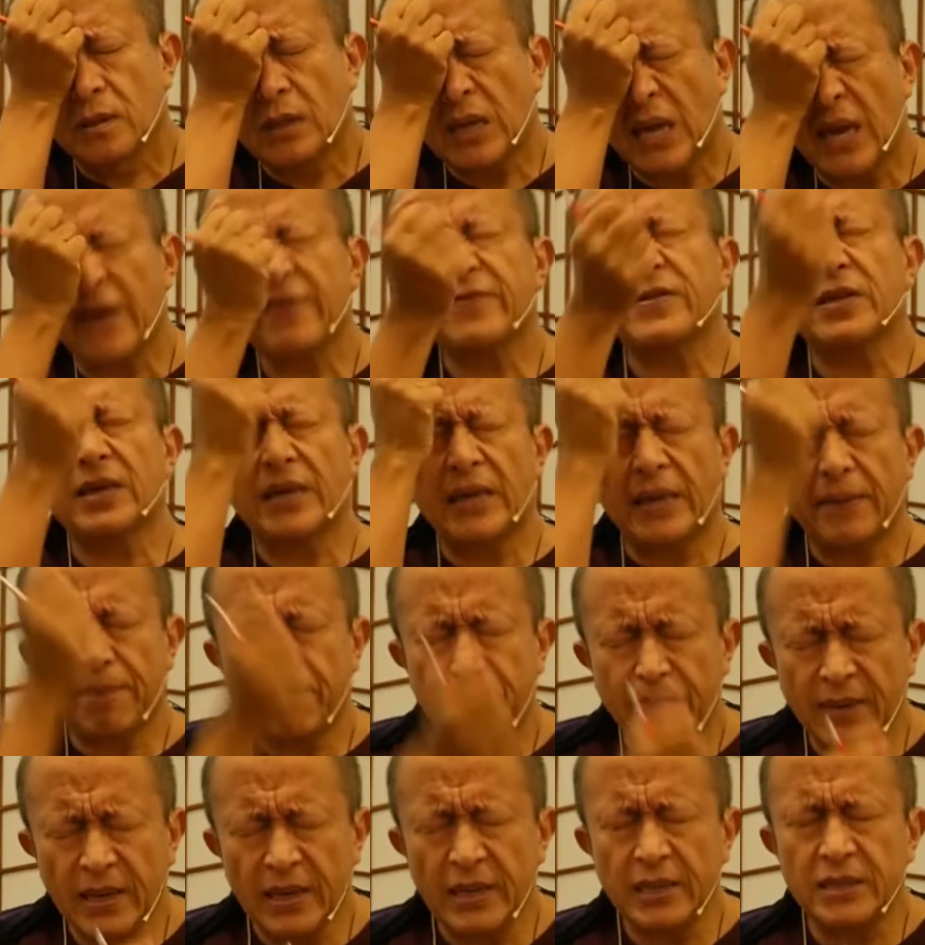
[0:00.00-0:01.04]
have the
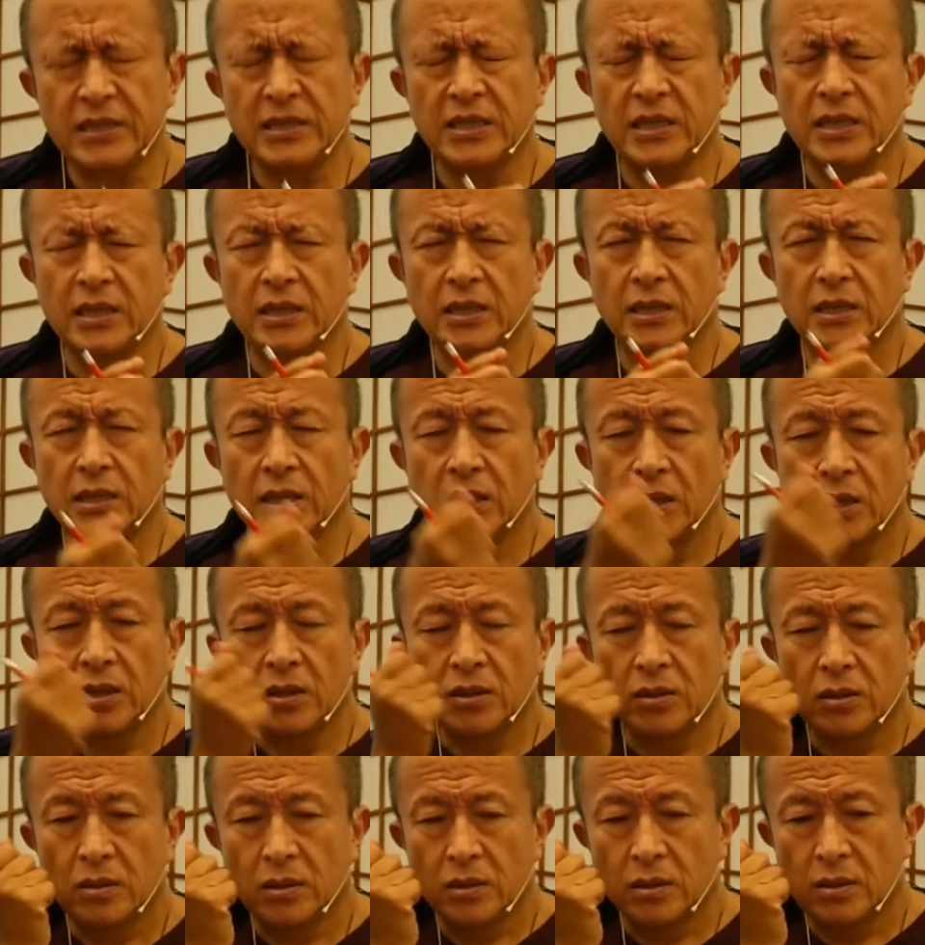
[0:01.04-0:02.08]
ability,
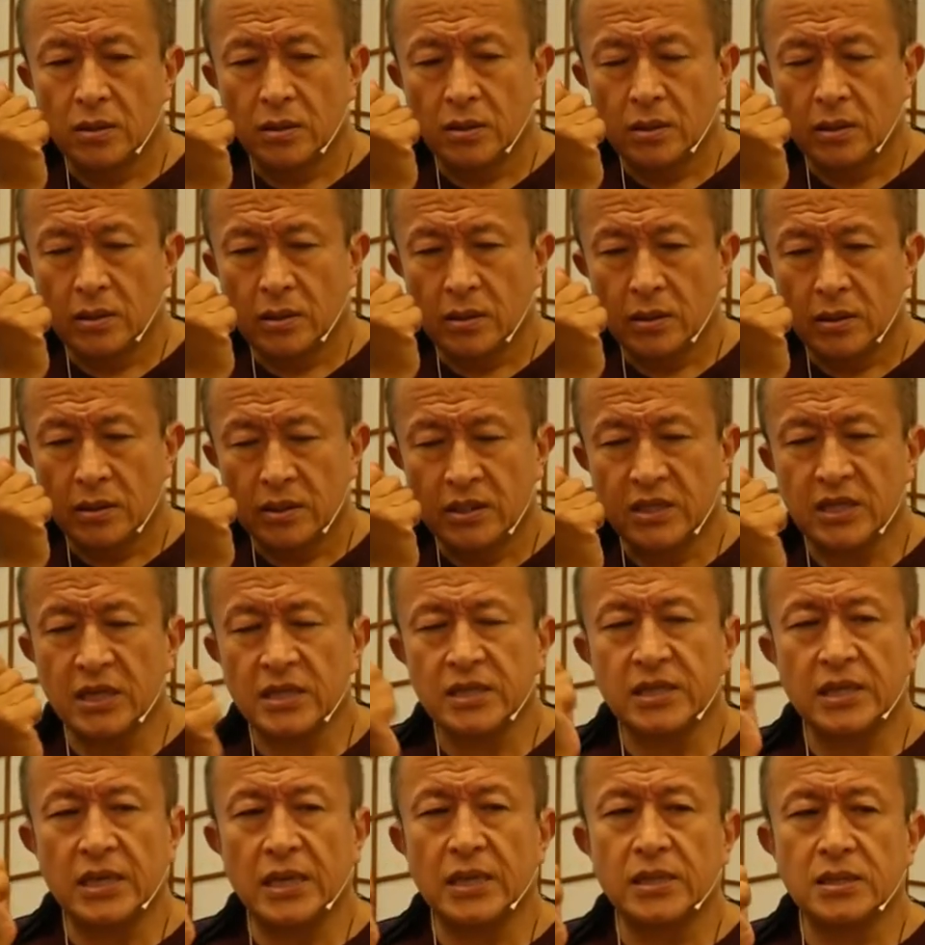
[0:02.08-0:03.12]

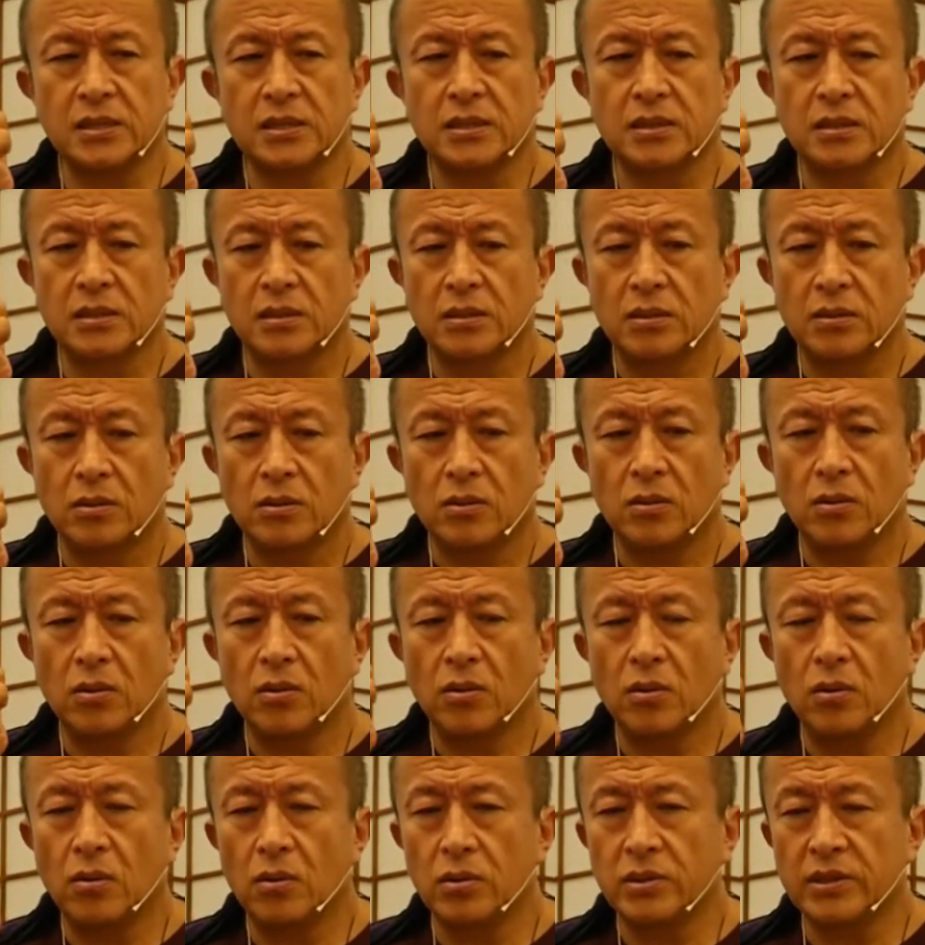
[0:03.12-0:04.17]
just as
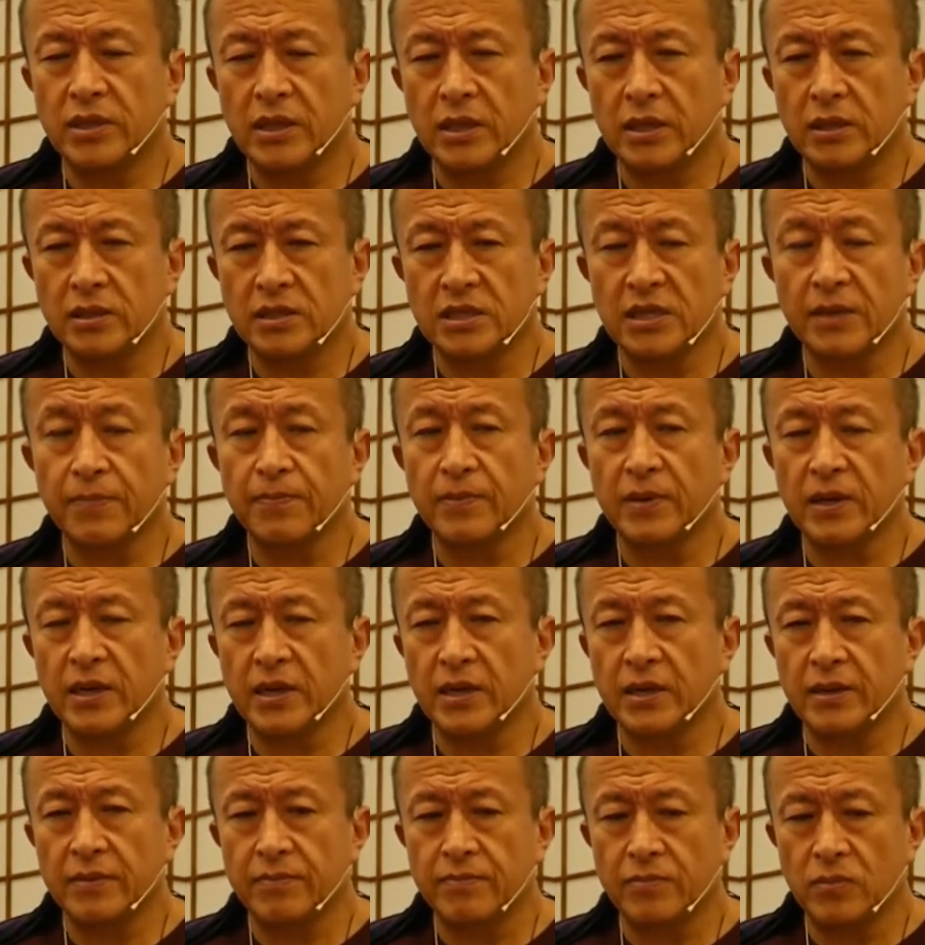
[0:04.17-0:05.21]
all the
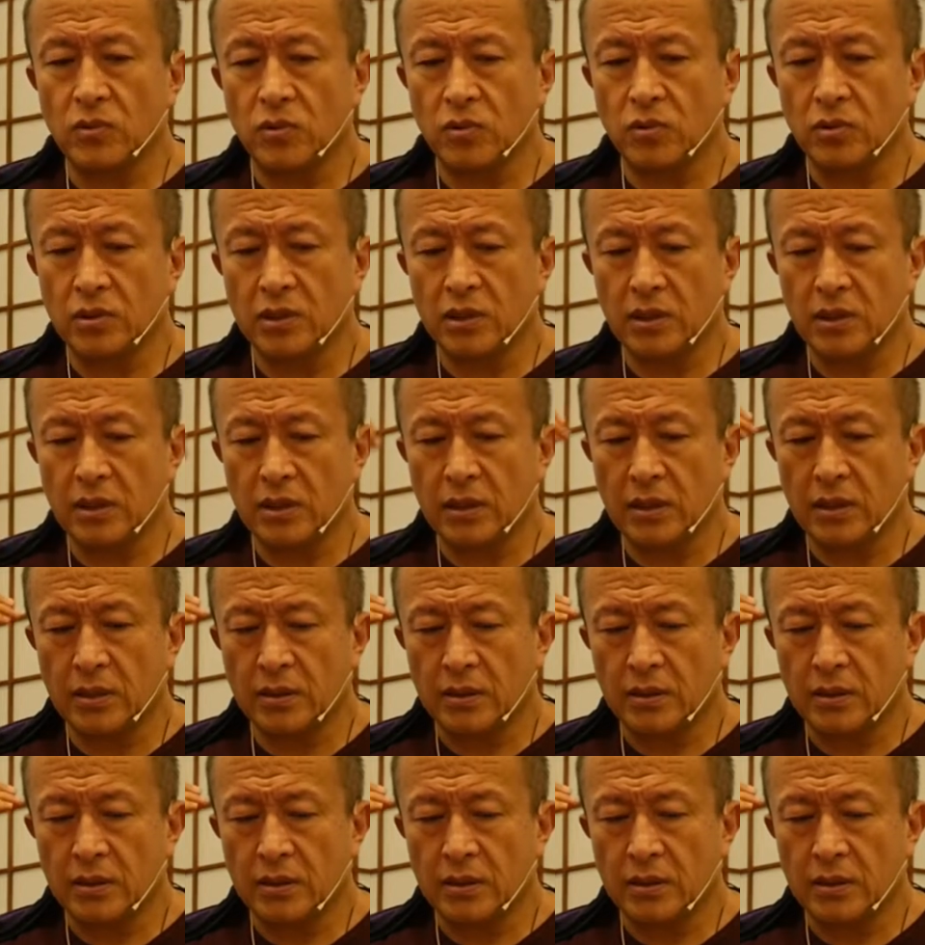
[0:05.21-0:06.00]
sublime or the